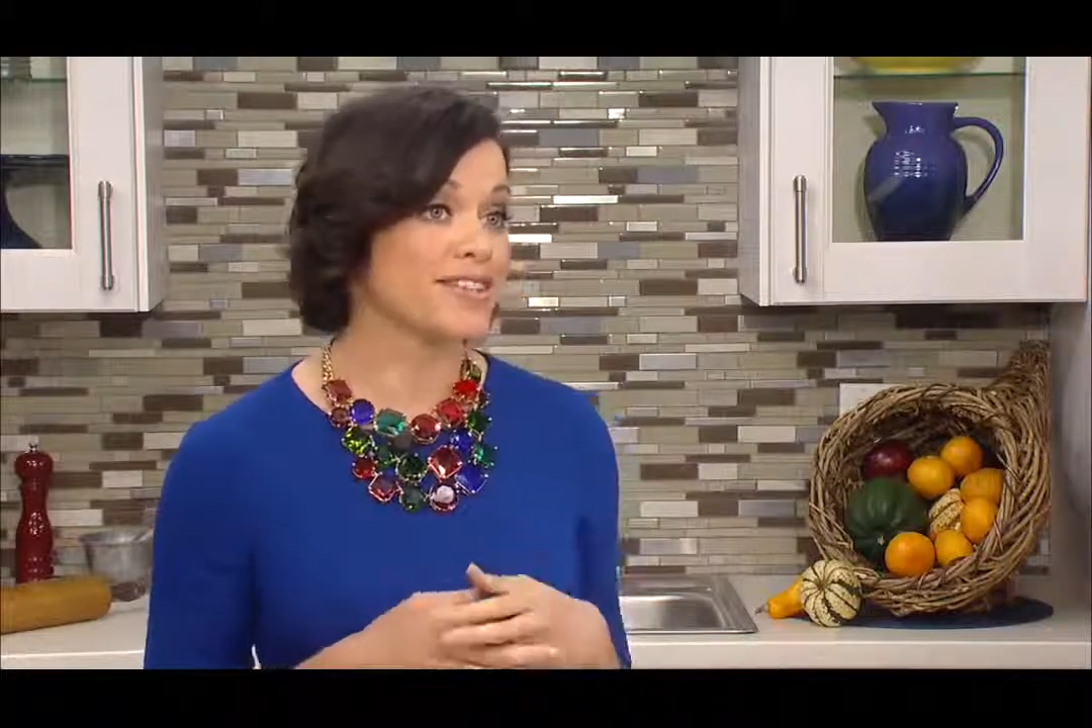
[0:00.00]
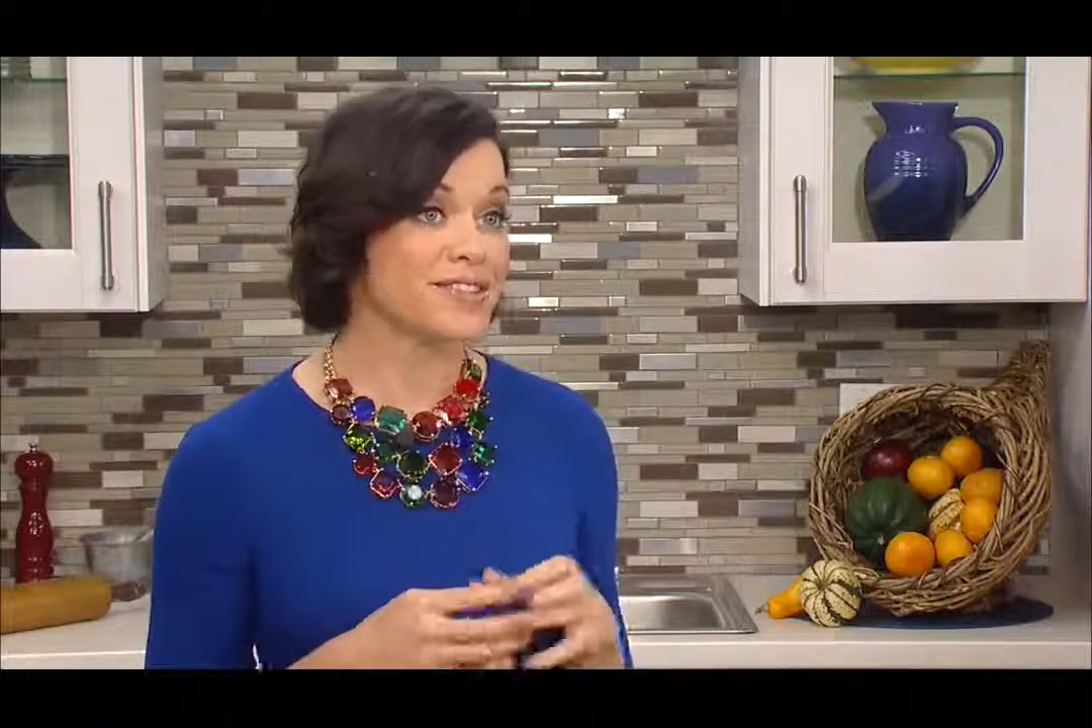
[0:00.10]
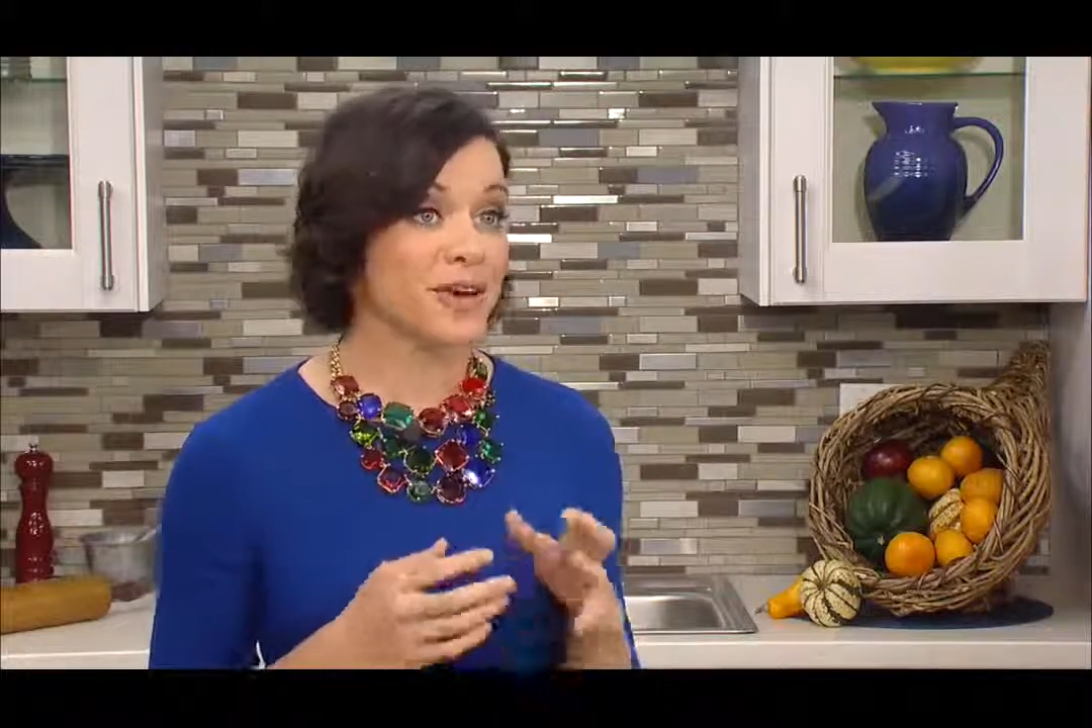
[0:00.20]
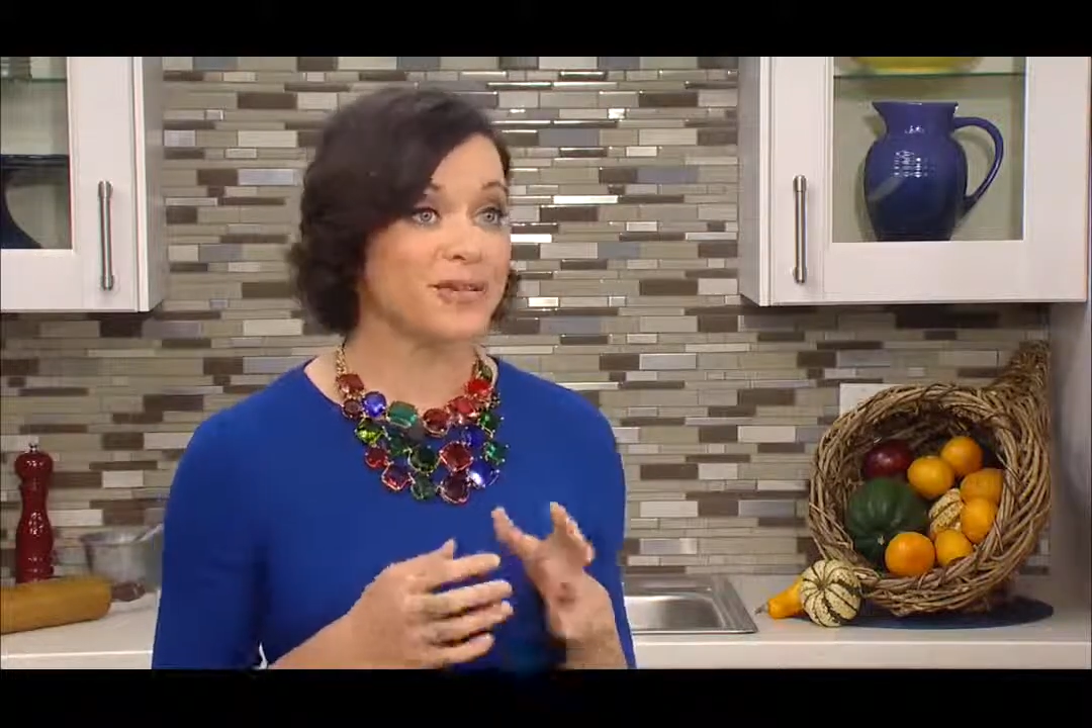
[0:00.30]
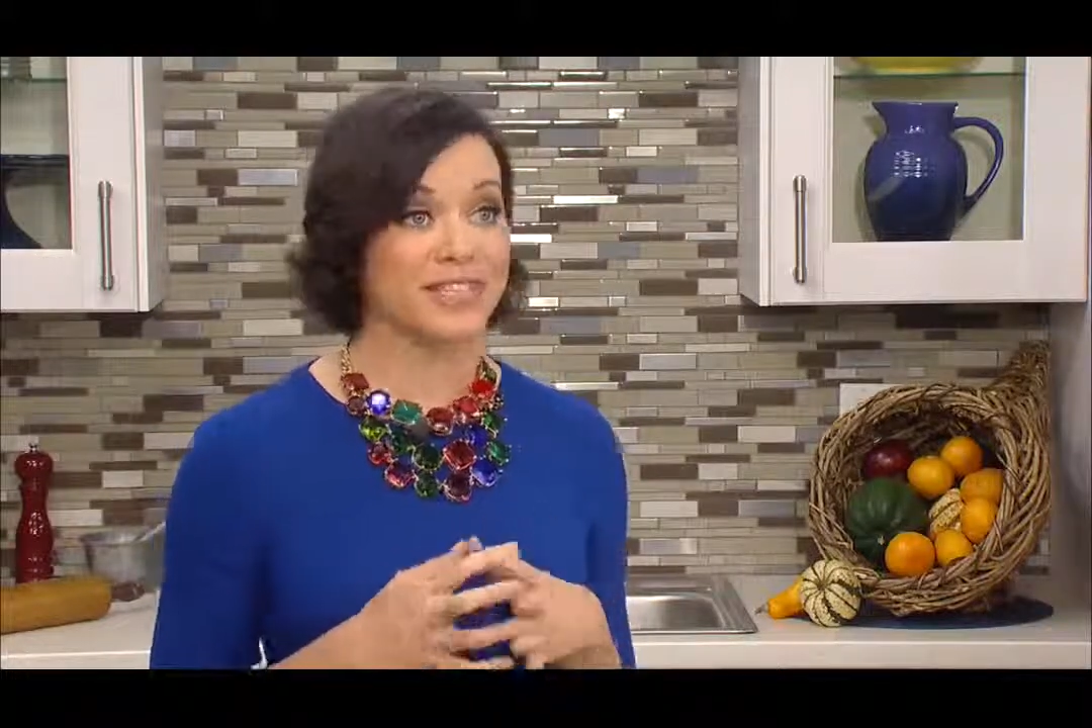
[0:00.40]

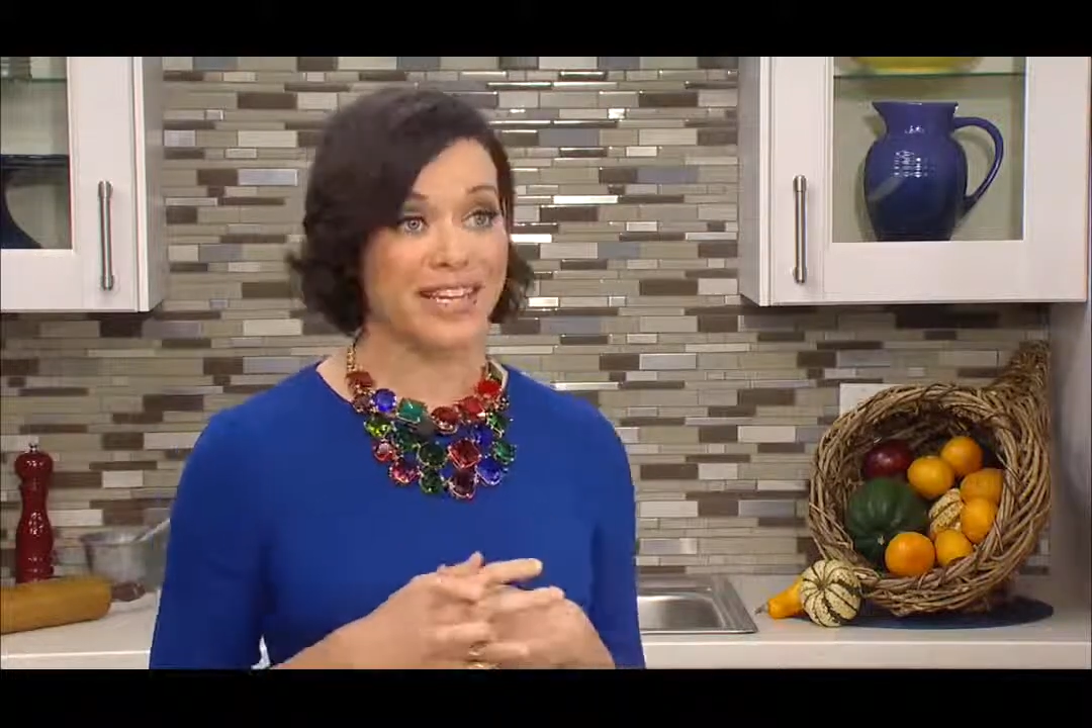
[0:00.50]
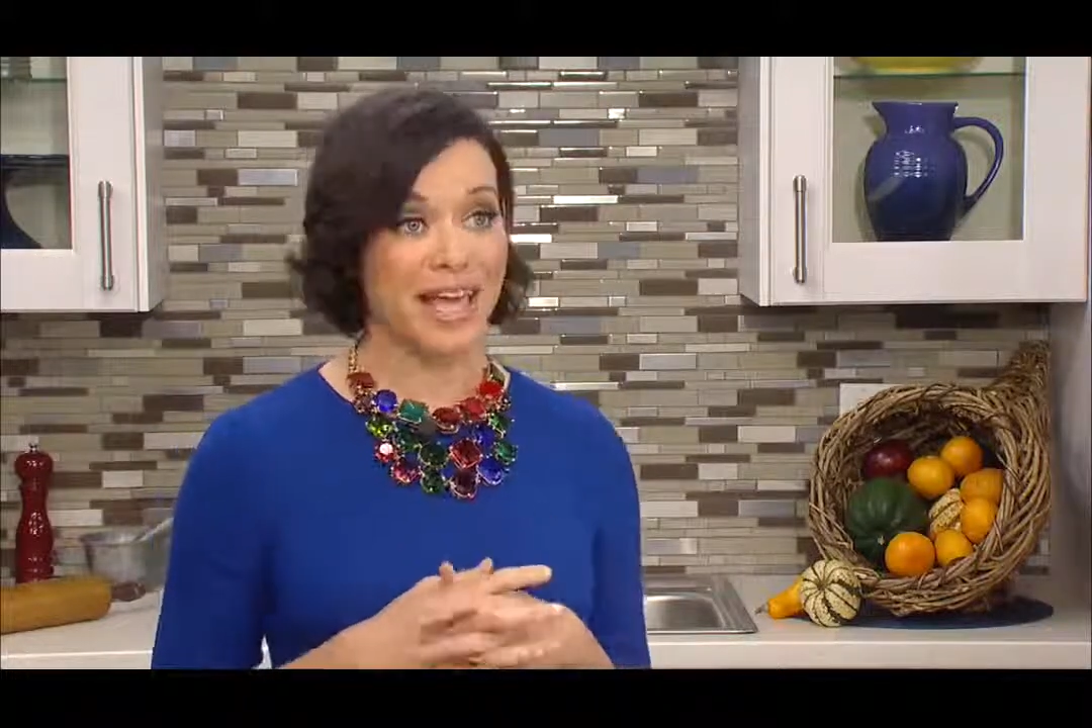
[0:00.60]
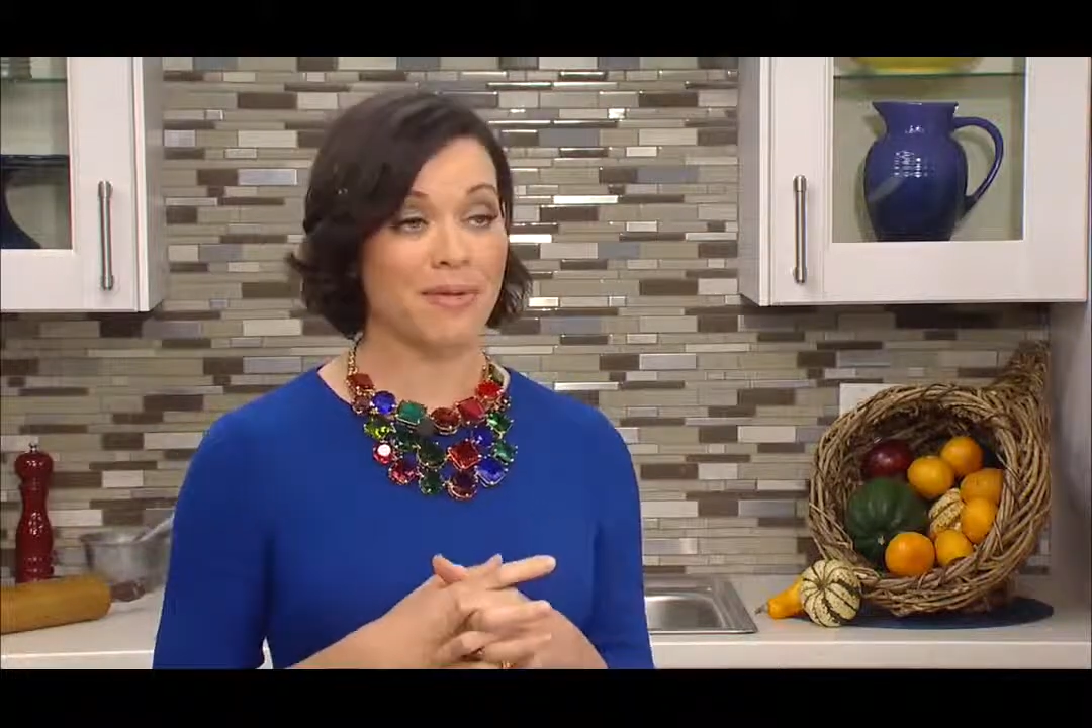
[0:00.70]
So today